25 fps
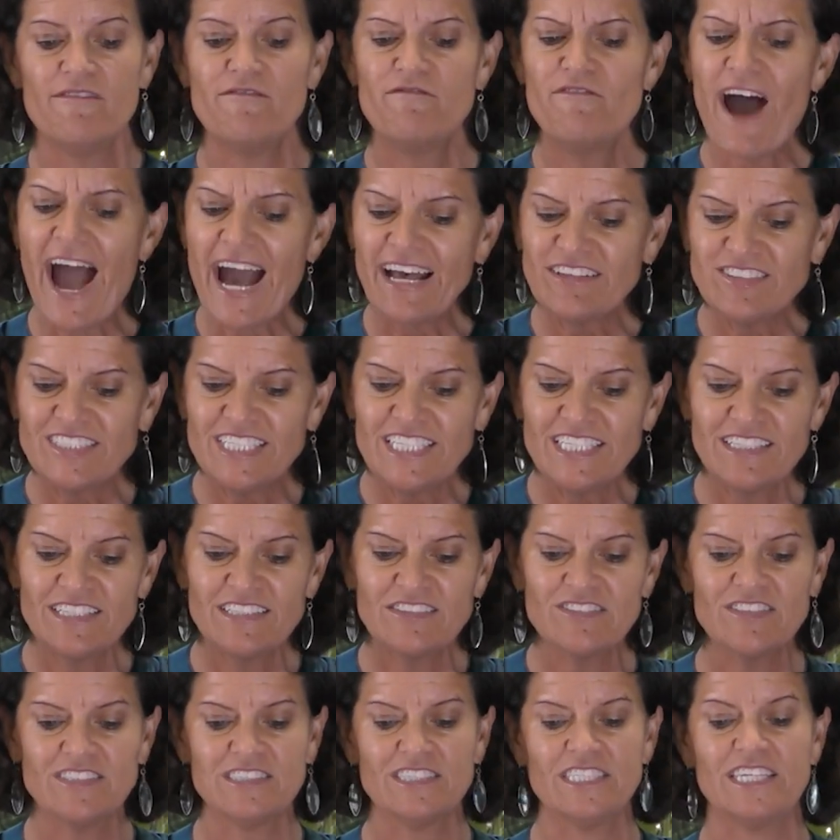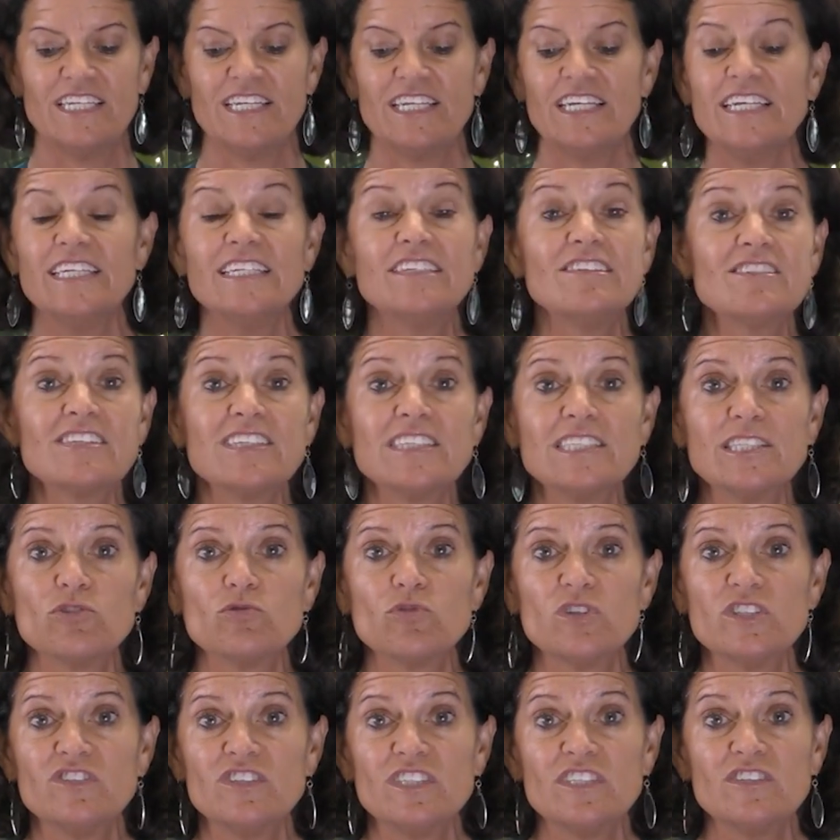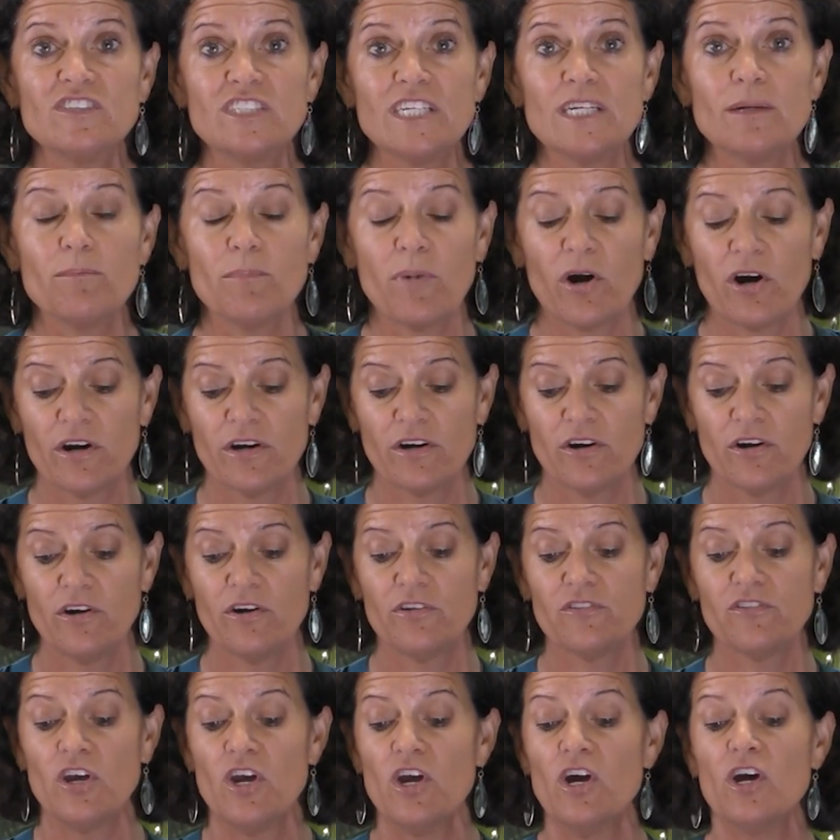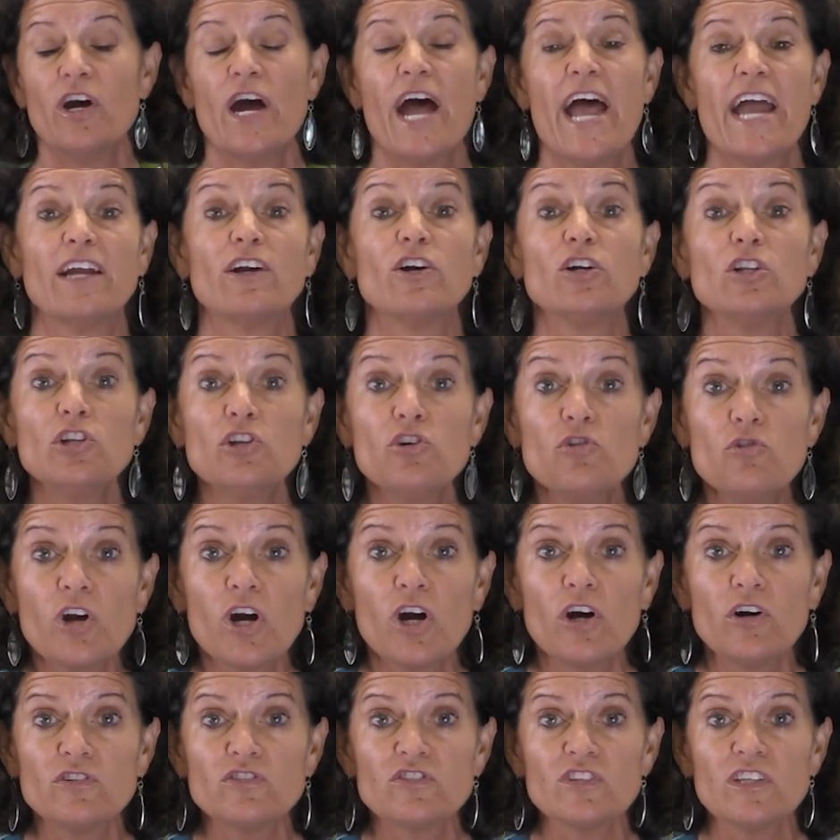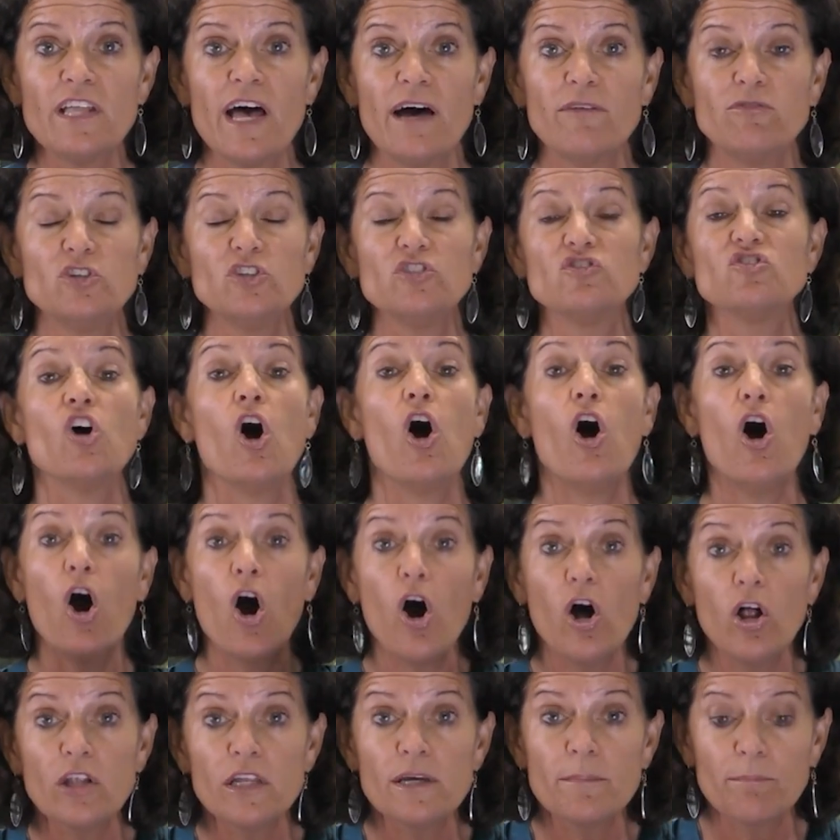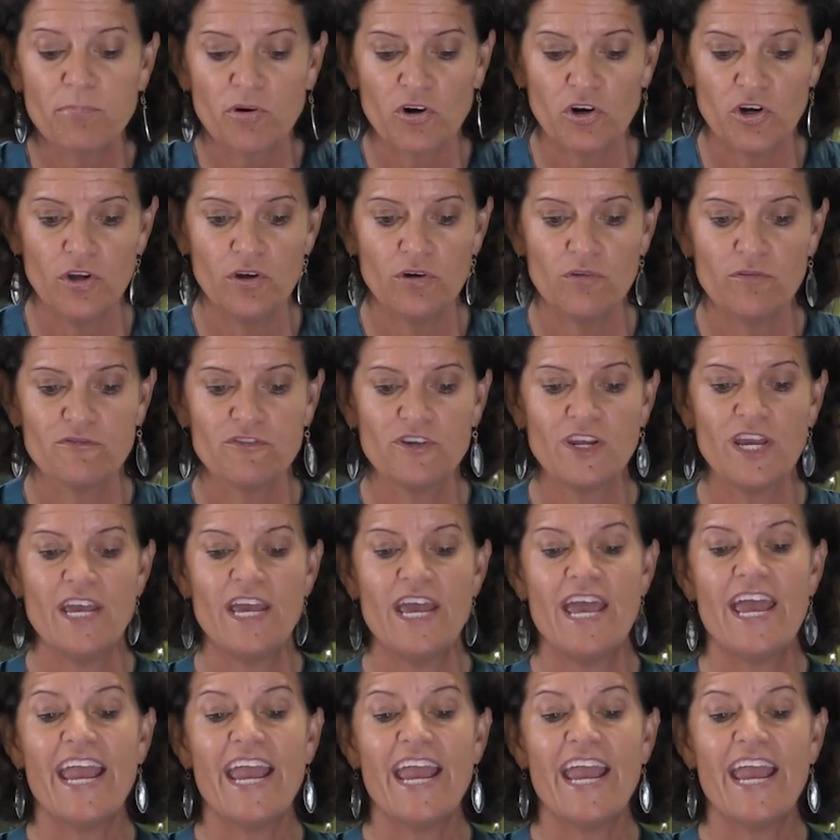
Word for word: Fasting insulin, insulin-resistant markers, and glucose levels all improved,